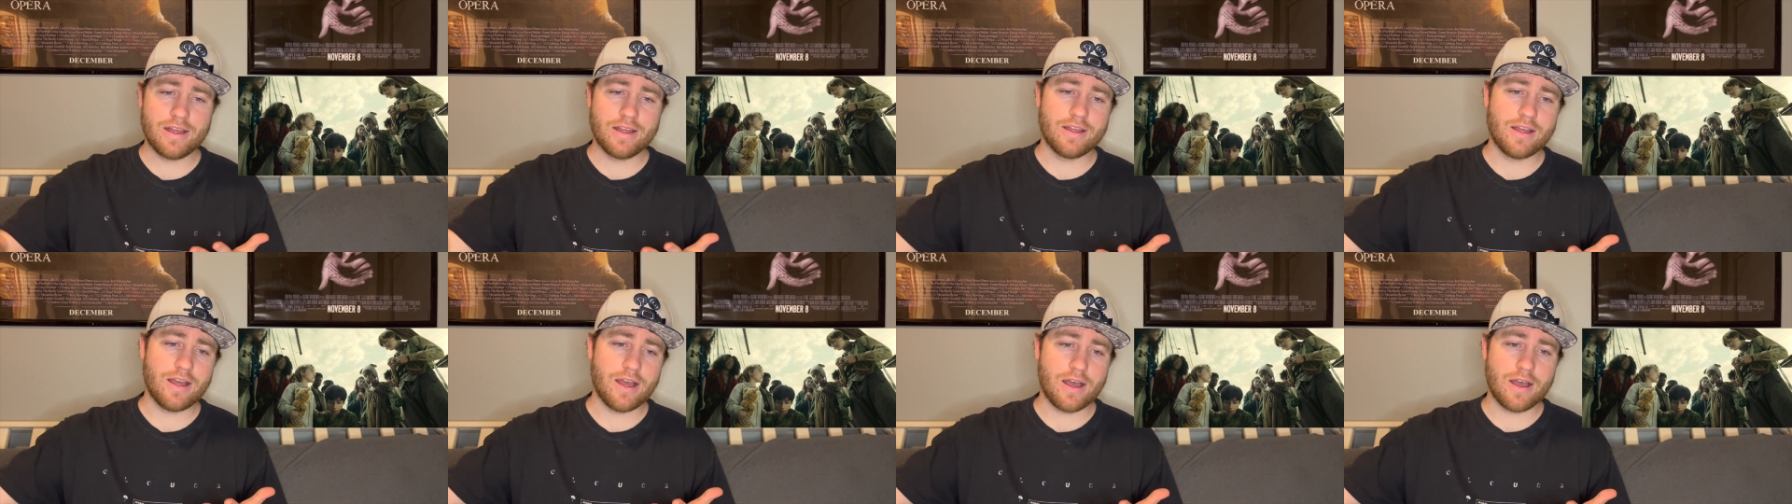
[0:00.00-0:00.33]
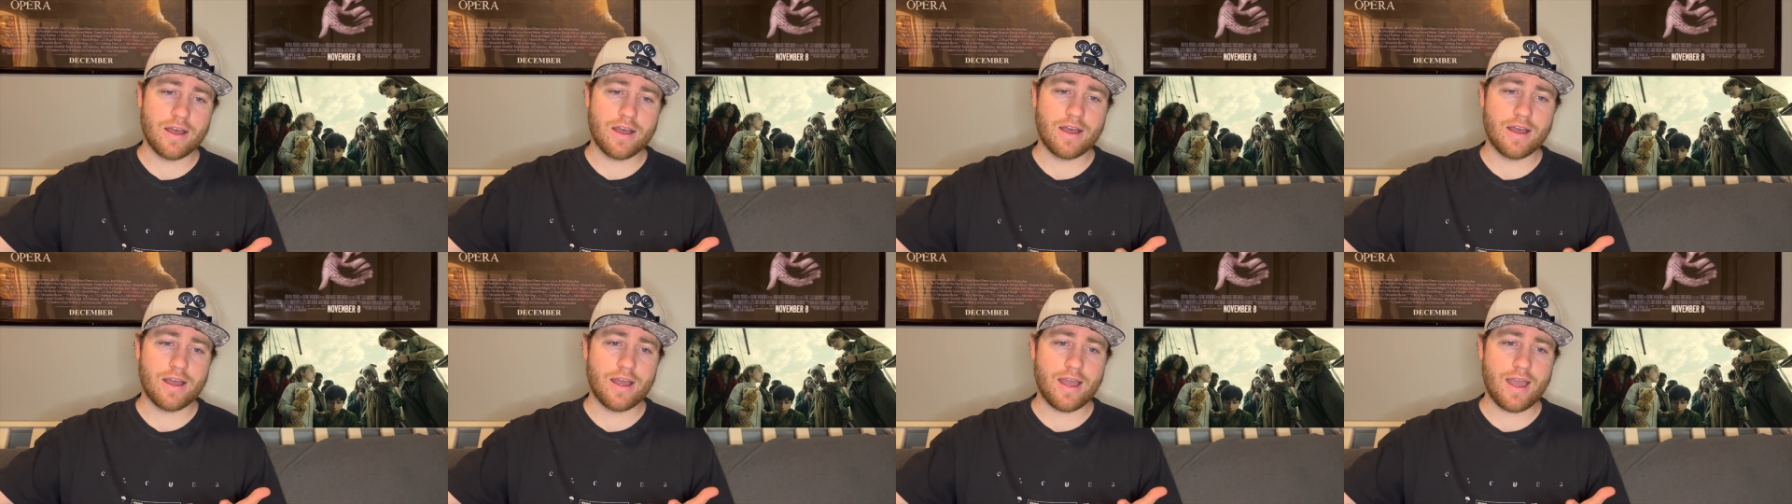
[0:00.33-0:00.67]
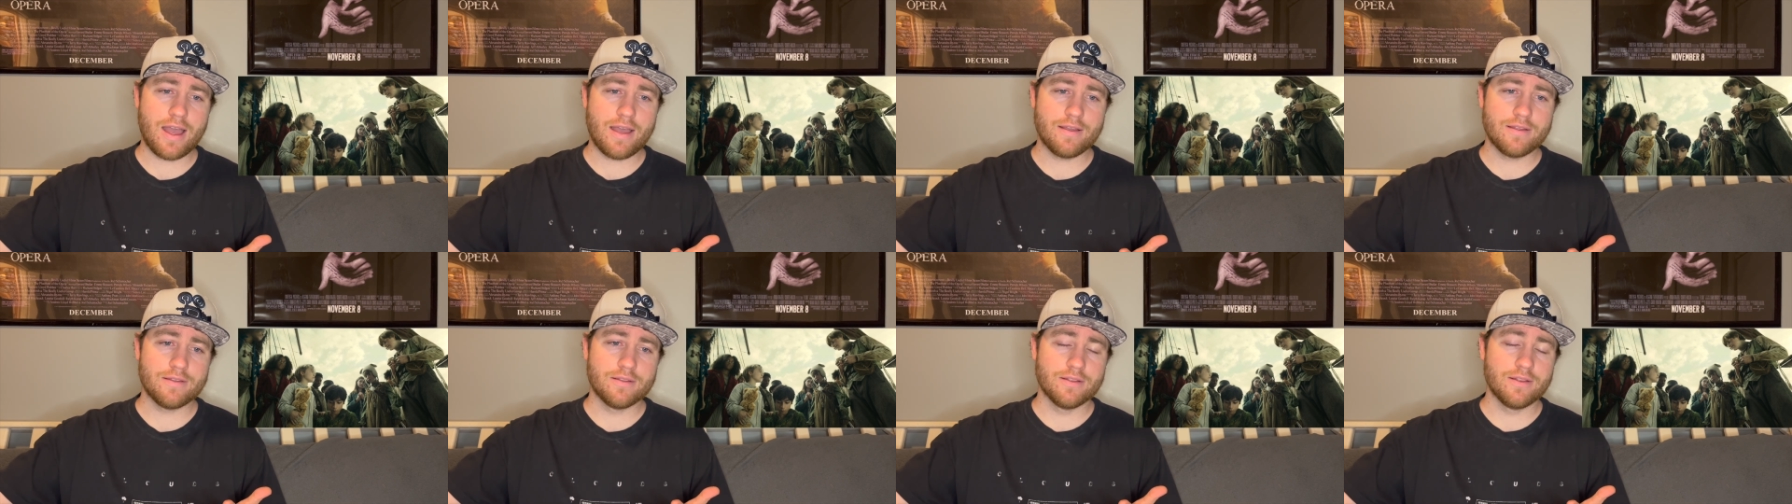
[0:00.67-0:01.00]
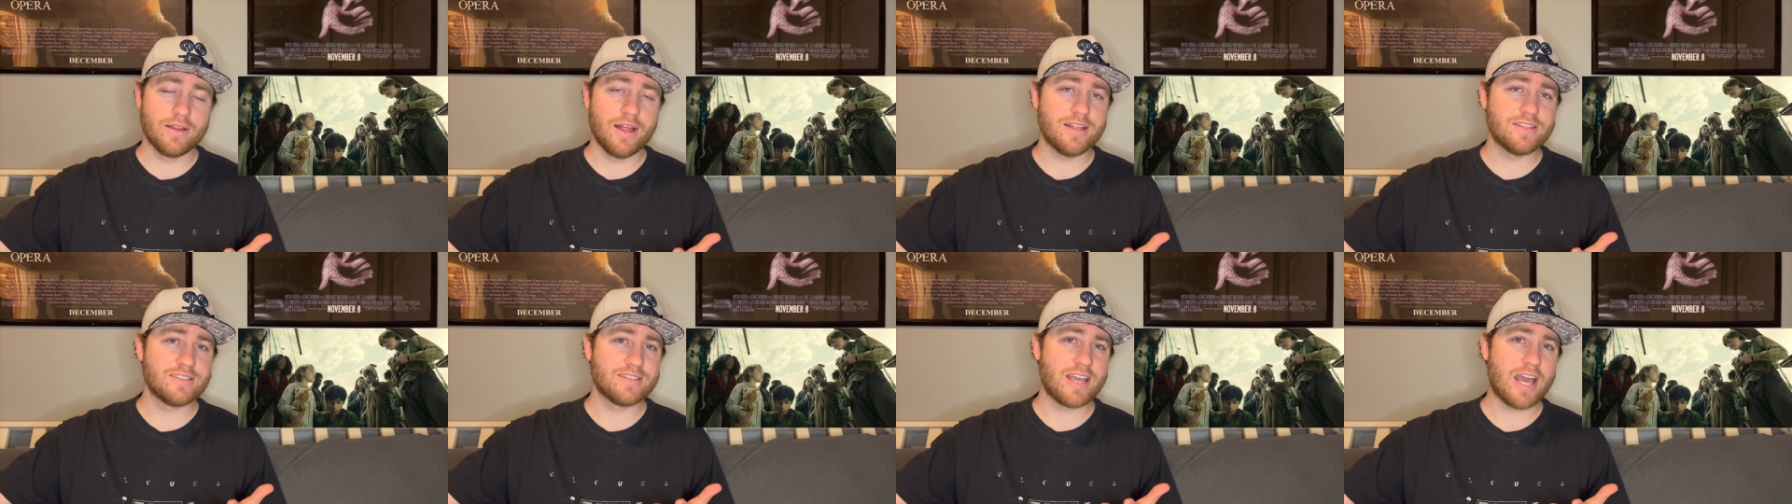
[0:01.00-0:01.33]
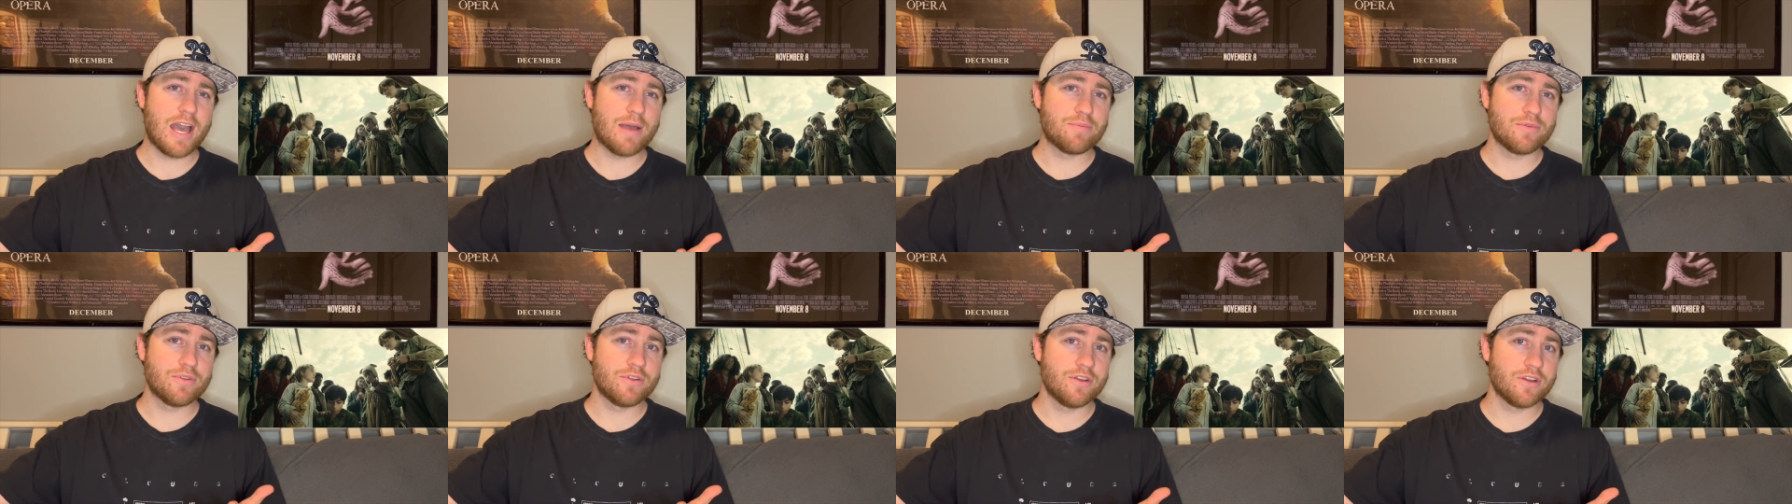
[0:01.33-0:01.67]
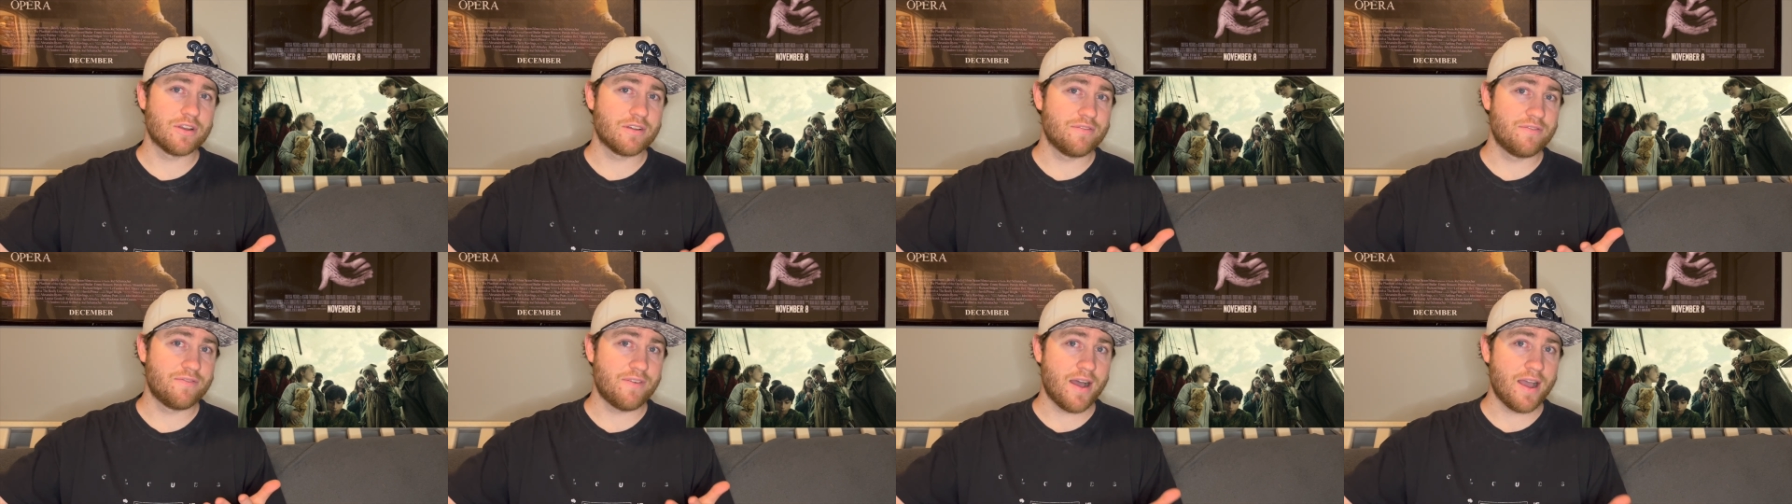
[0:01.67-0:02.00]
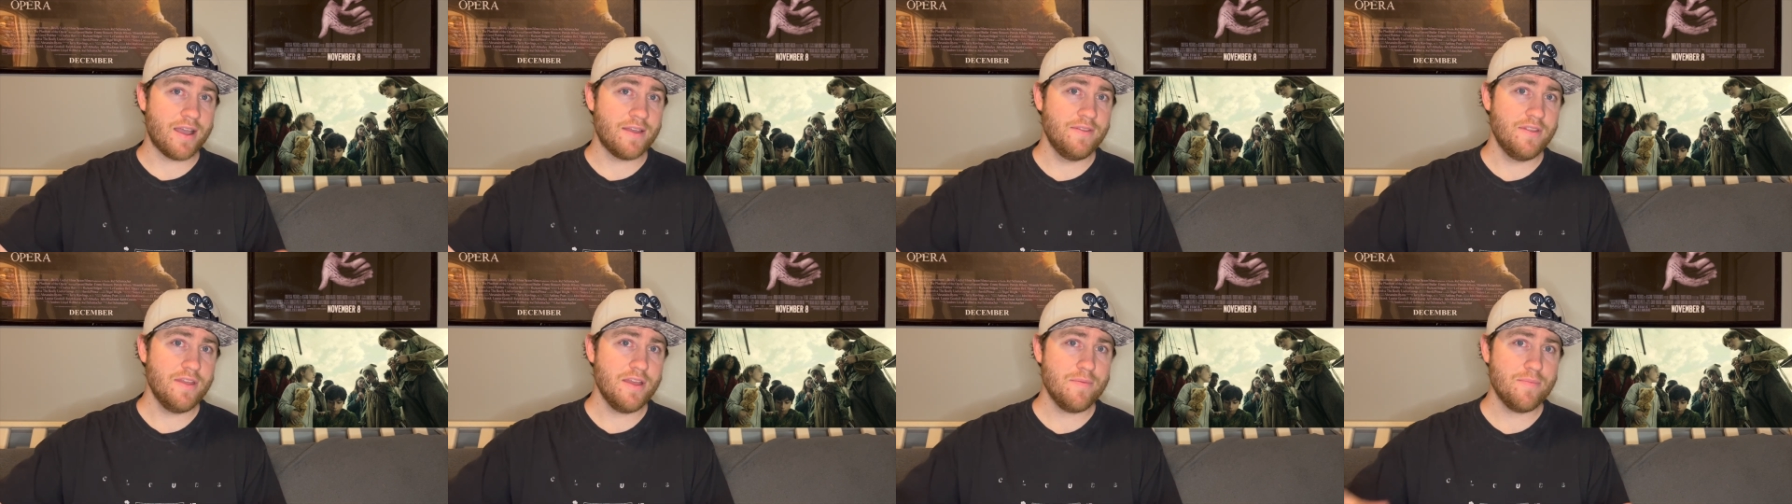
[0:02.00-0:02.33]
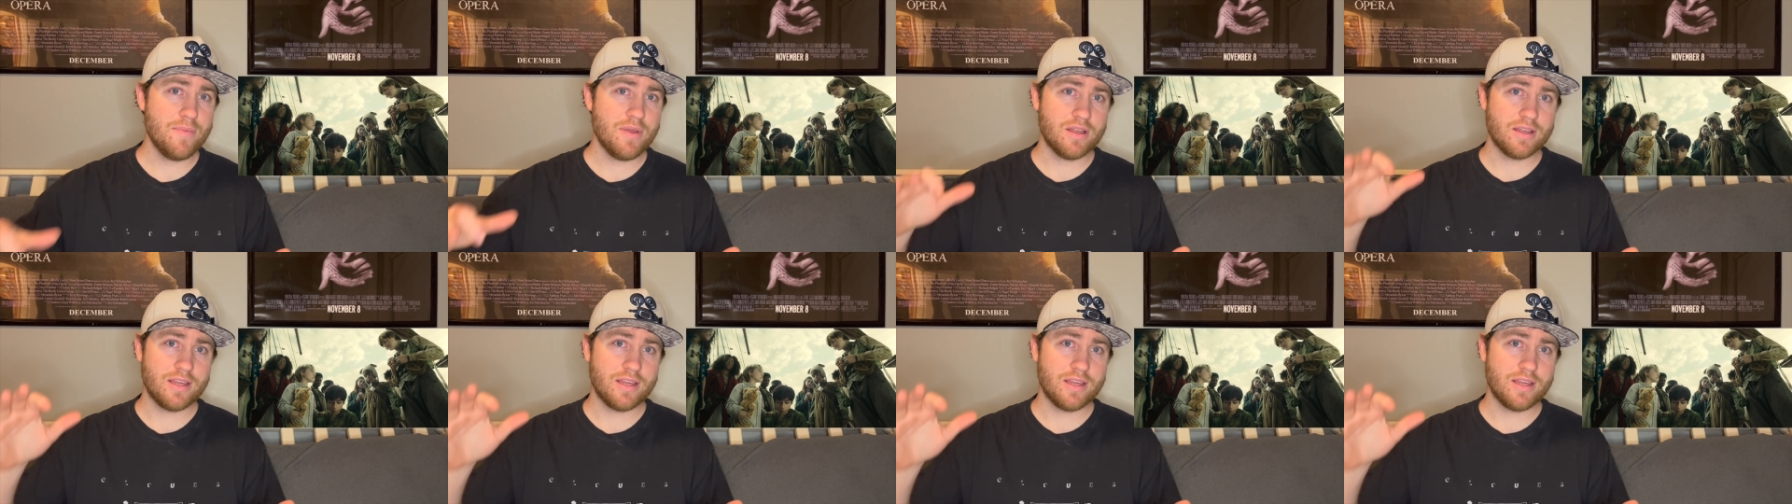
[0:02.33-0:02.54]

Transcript: uh, lets Captain Hook find them.